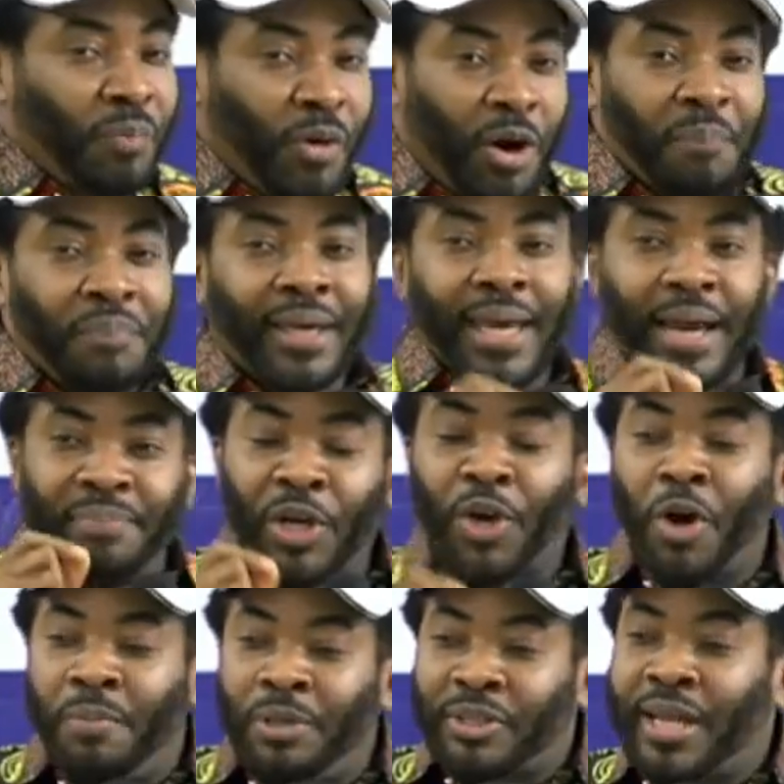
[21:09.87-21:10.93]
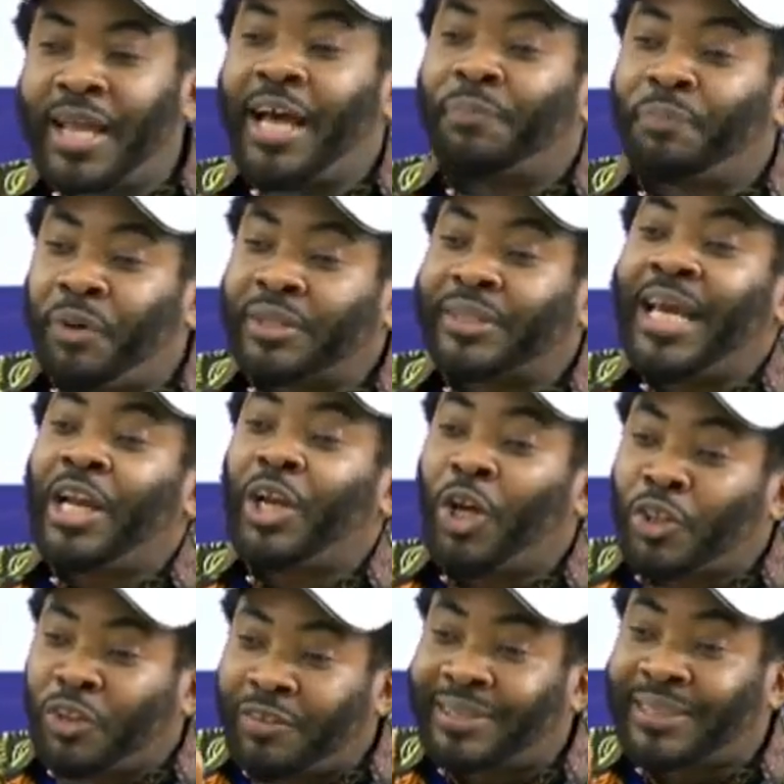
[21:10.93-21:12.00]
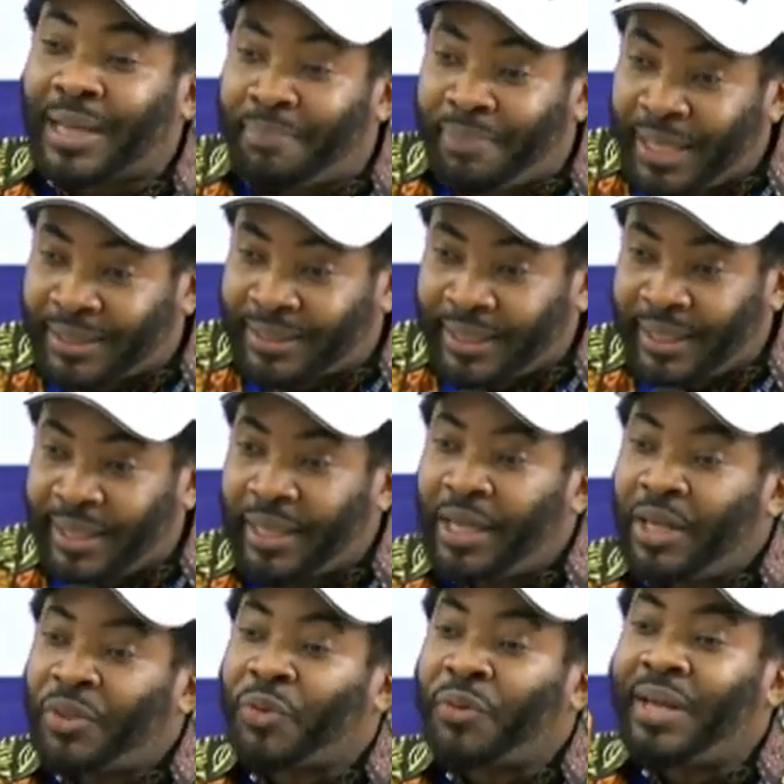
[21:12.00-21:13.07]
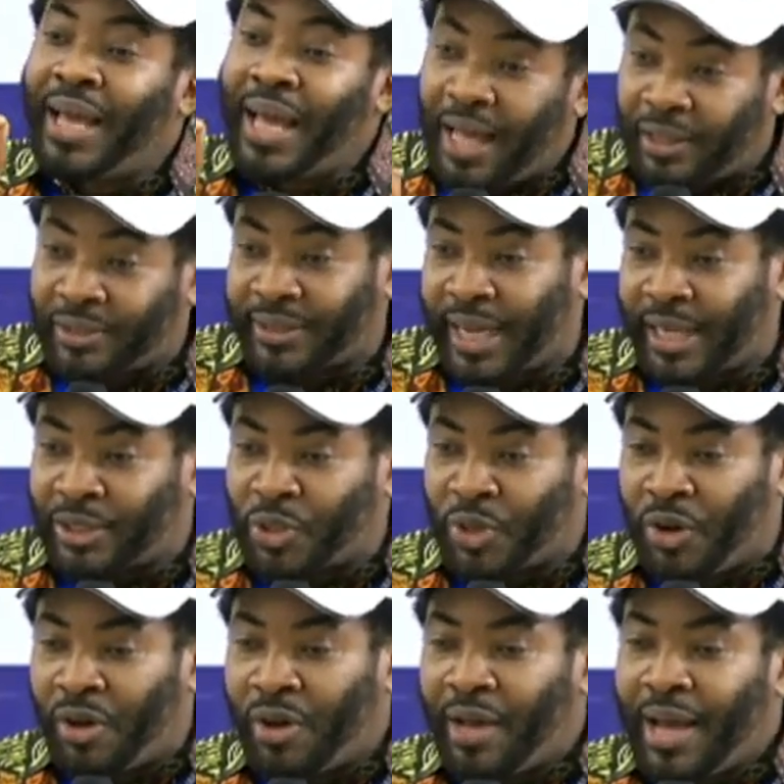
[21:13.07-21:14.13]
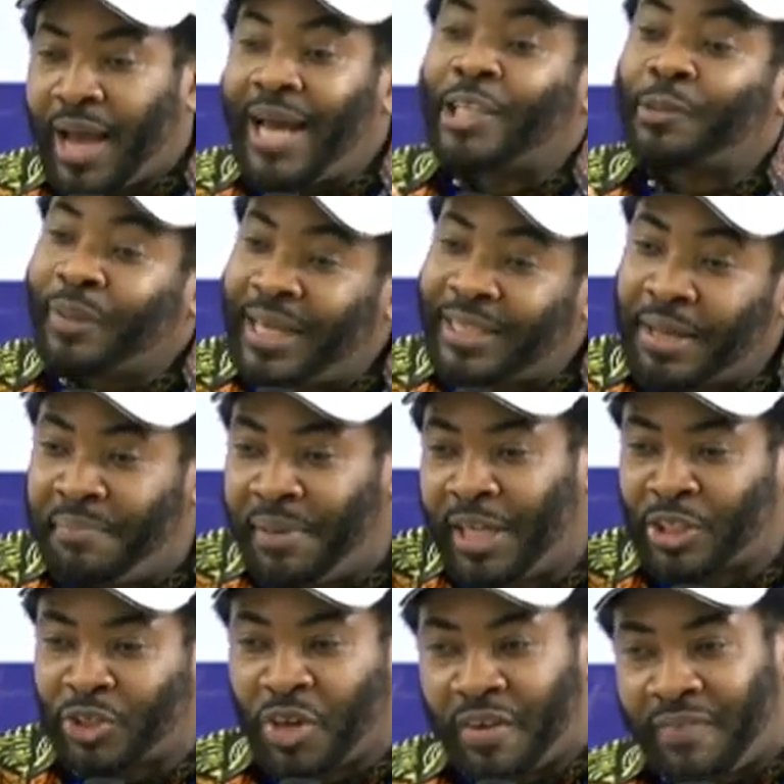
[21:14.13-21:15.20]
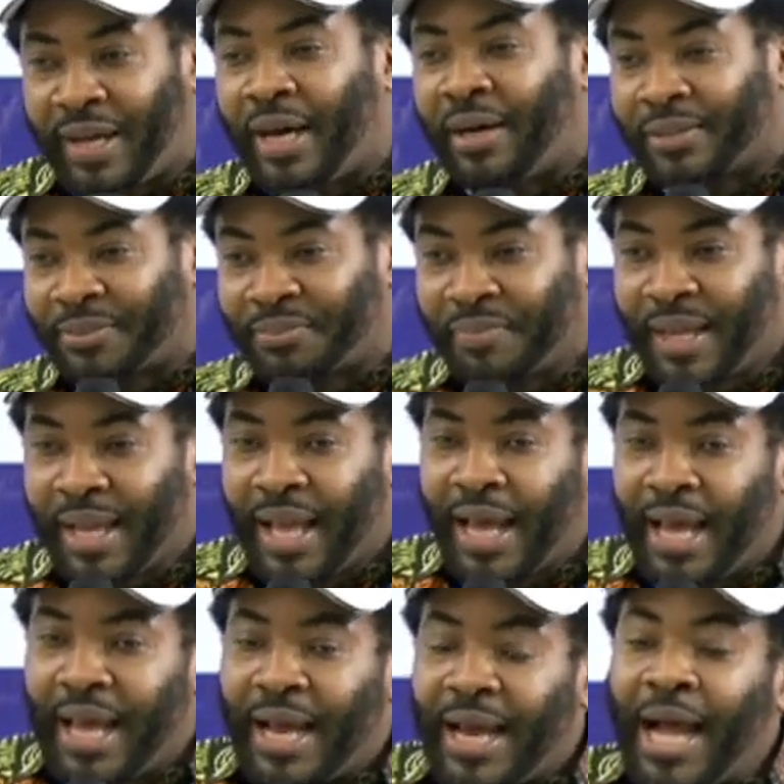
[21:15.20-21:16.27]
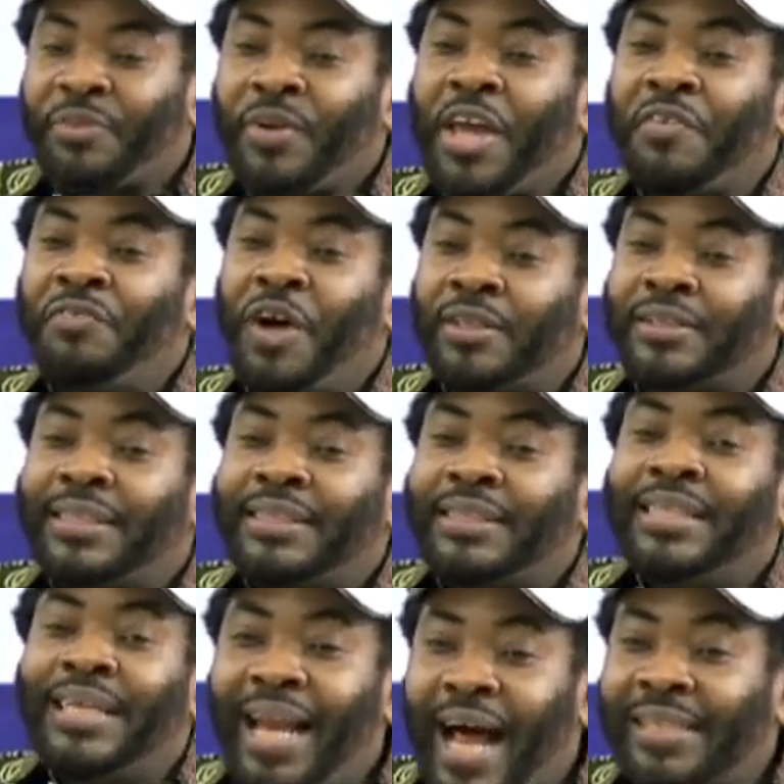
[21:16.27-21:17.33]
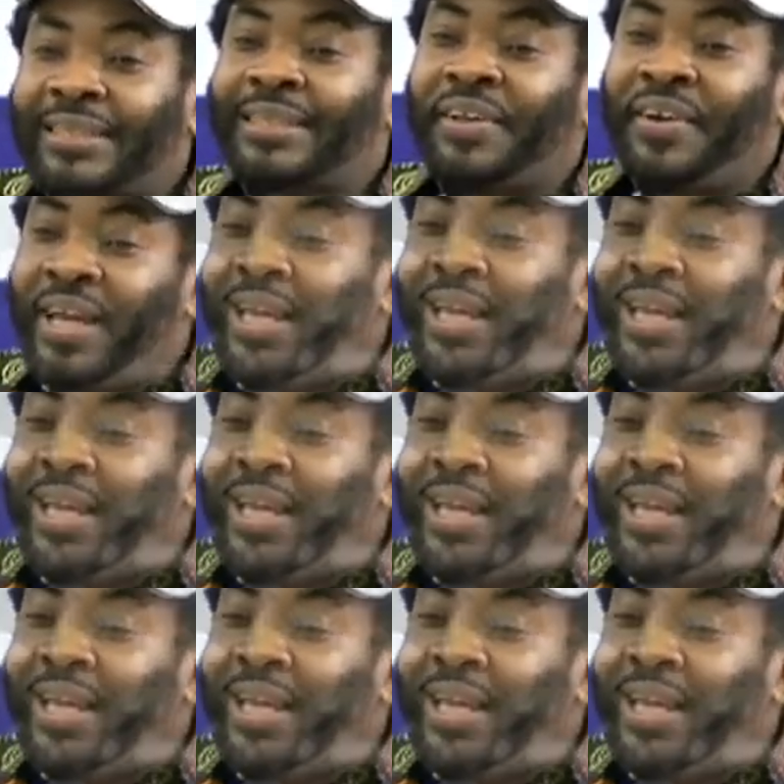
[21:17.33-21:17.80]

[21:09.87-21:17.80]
Uwah became the Commissioner, he has brought a lot of stability to the health sector, and especially the Ministry of Health. That's why you've noticed in the last 3